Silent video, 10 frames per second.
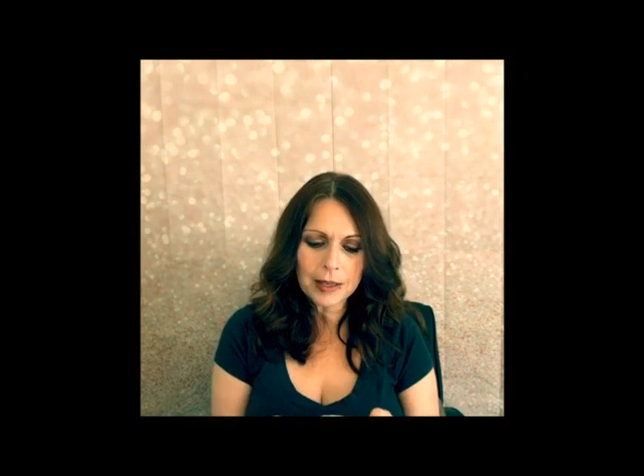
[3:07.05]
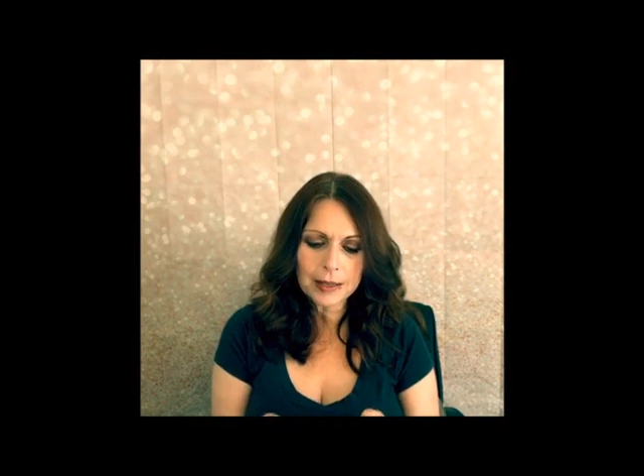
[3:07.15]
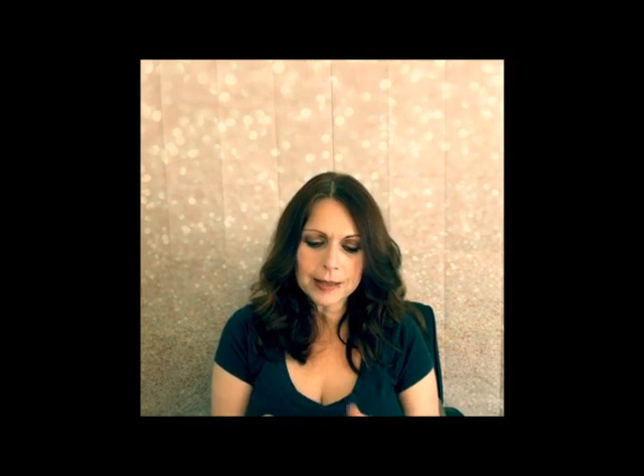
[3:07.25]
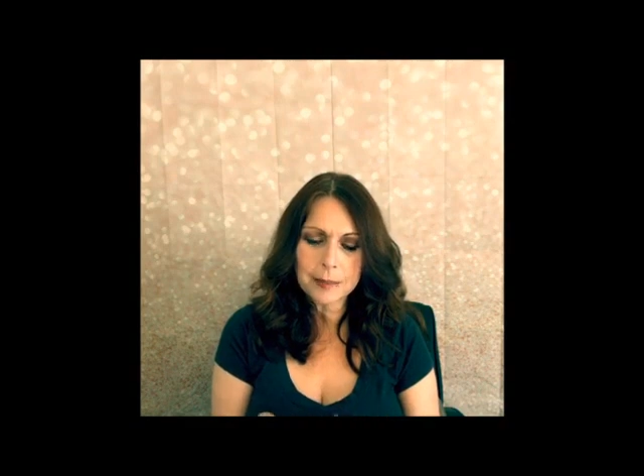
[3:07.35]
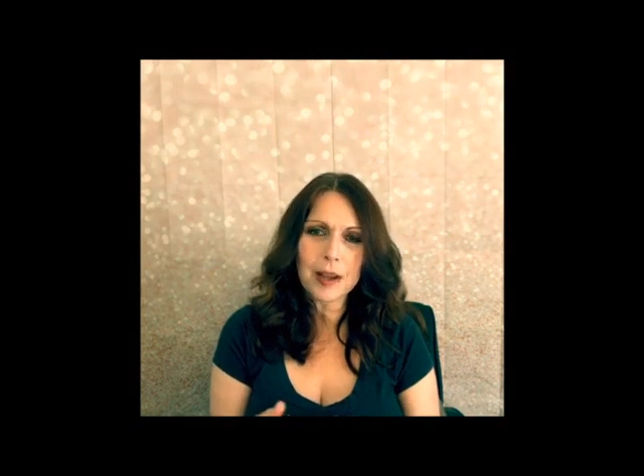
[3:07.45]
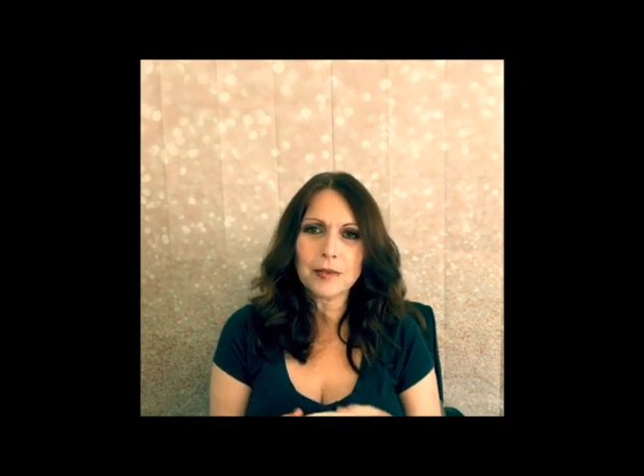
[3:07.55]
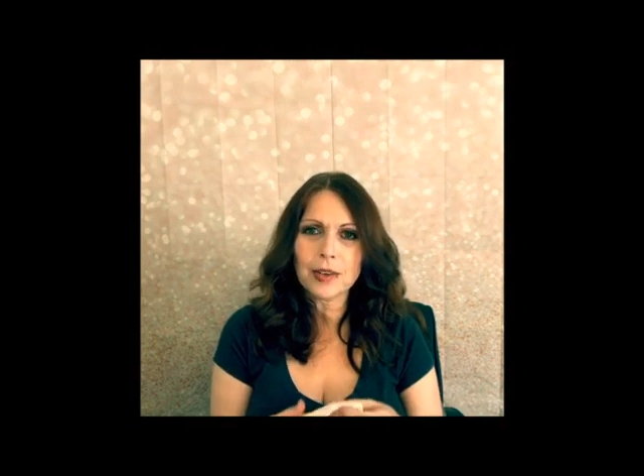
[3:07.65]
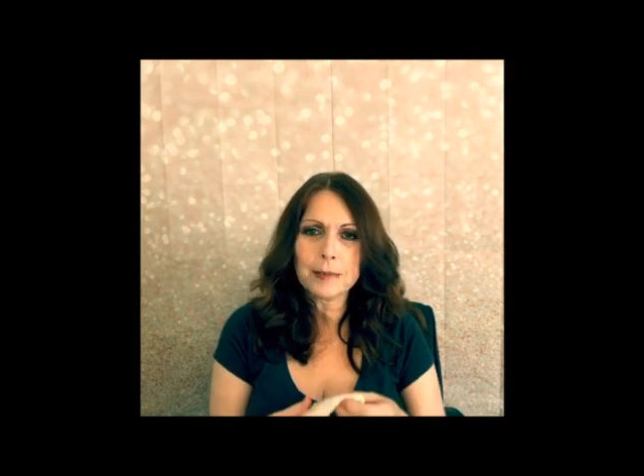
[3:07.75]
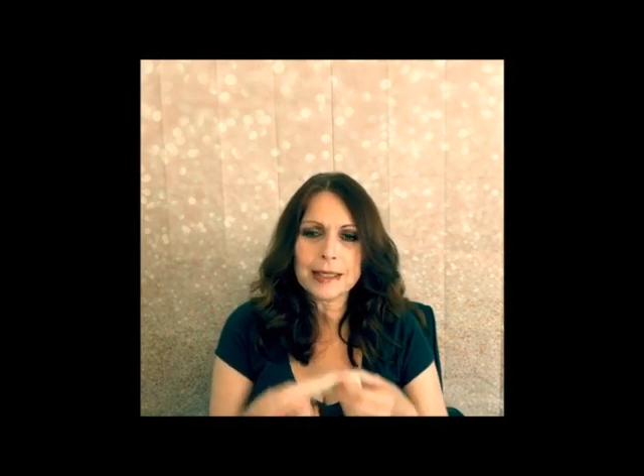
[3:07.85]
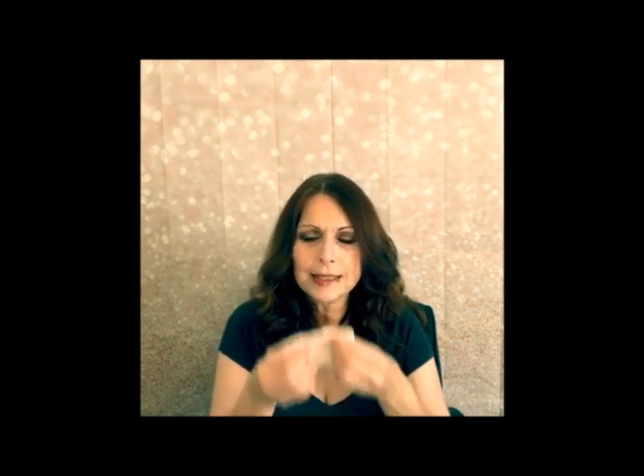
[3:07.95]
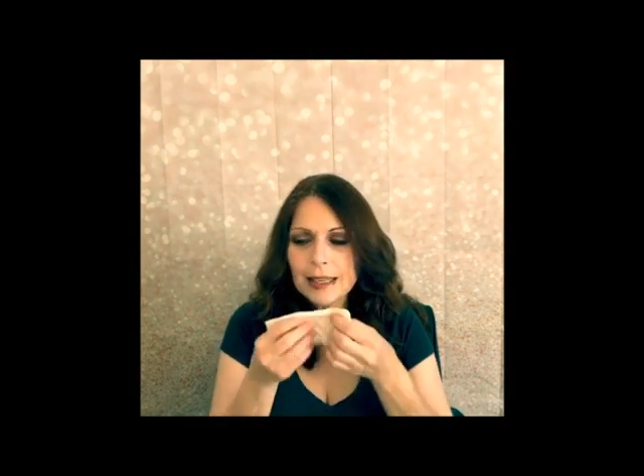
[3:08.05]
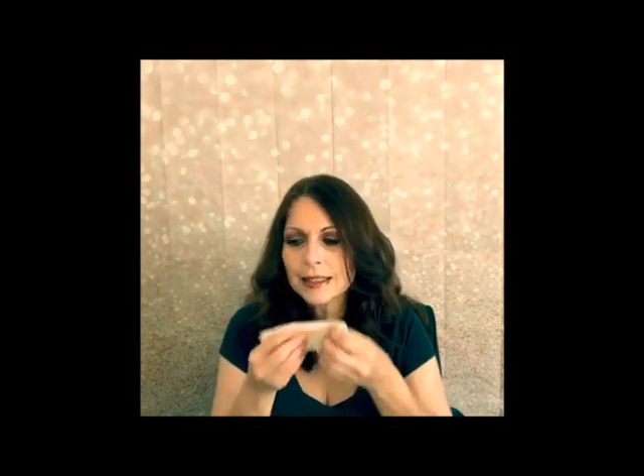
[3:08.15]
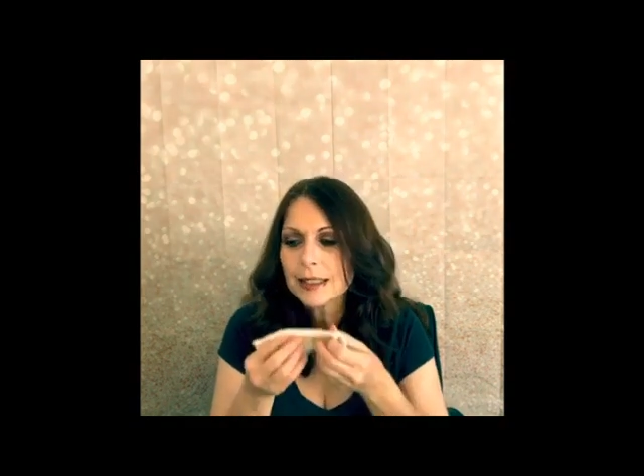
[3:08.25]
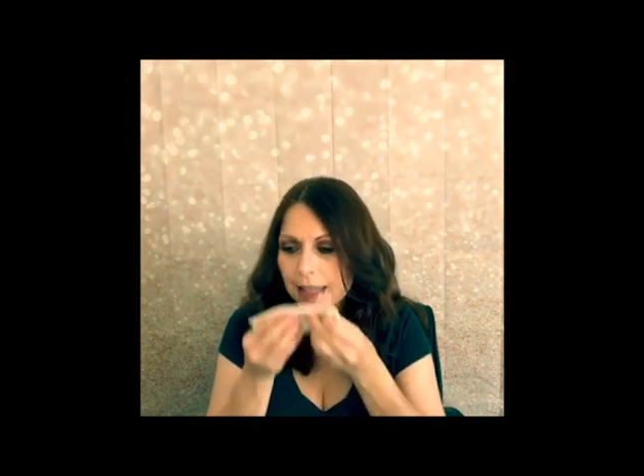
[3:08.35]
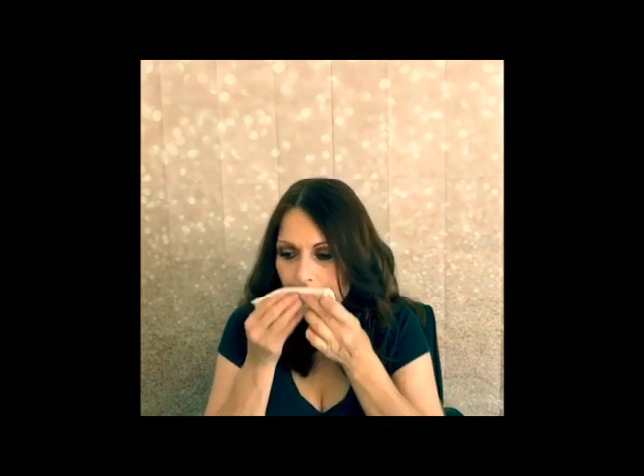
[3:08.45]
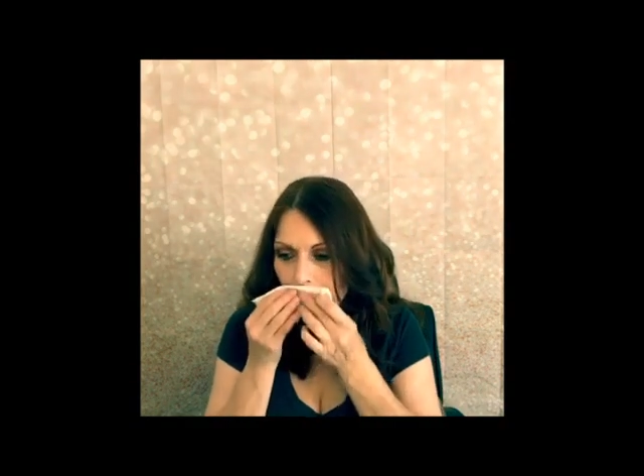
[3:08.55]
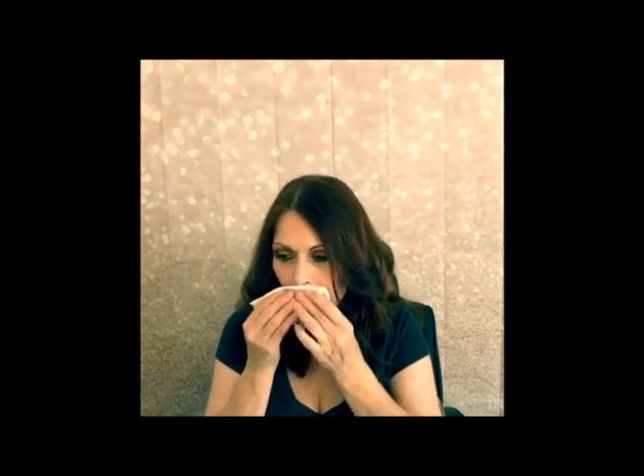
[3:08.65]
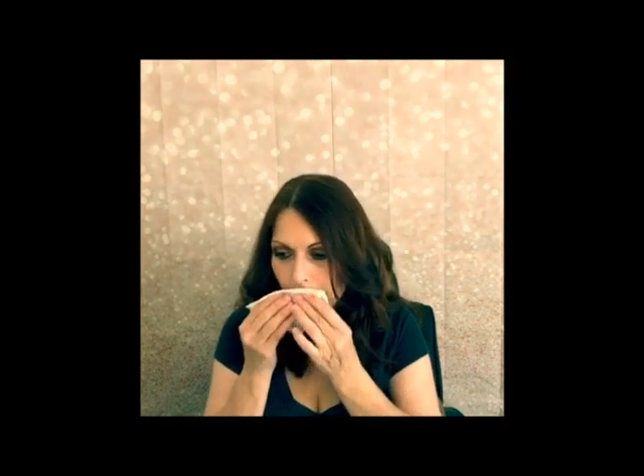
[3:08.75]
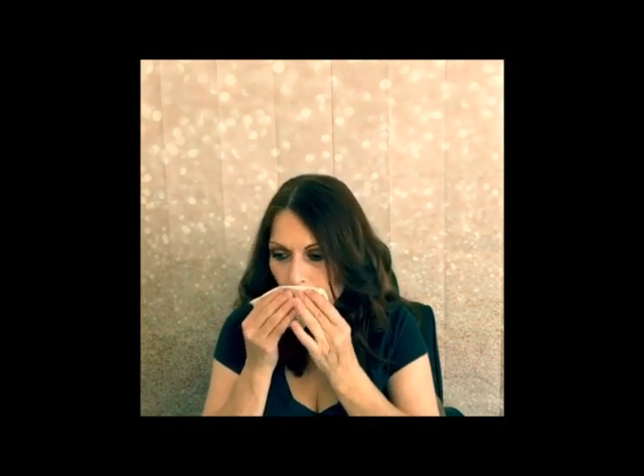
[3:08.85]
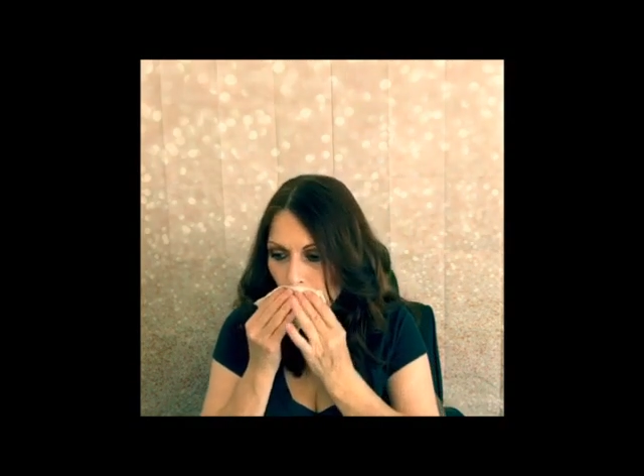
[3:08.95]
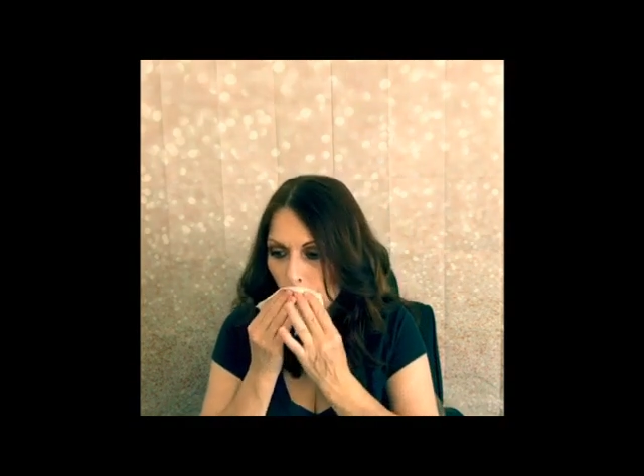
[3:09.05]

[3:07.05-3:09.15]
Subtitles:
because I'm not in front of my sink to take it off.